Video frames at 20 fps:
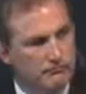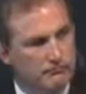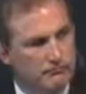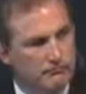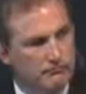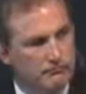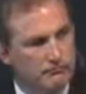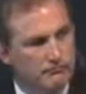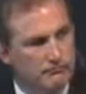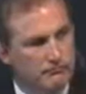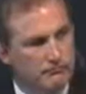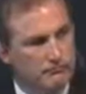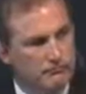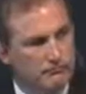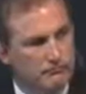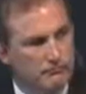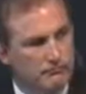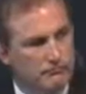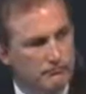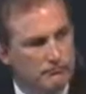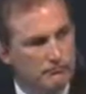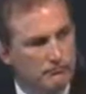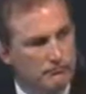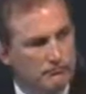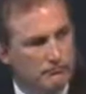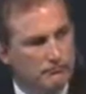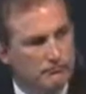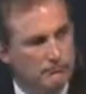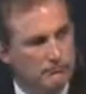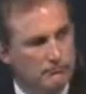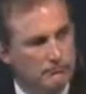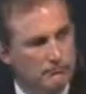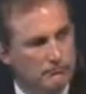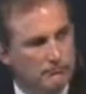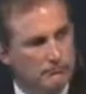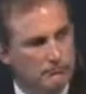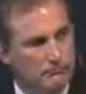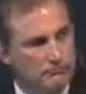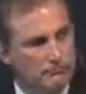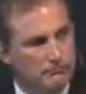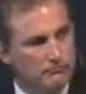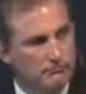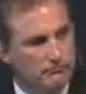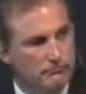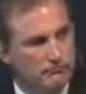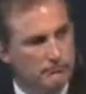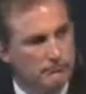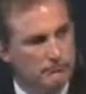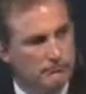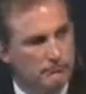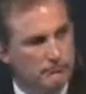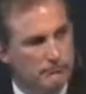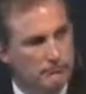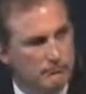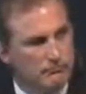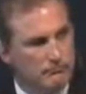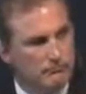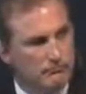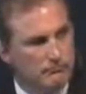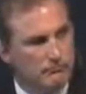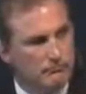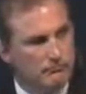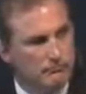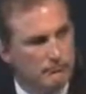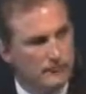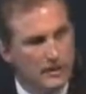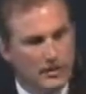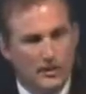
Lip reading: Nobody speaks.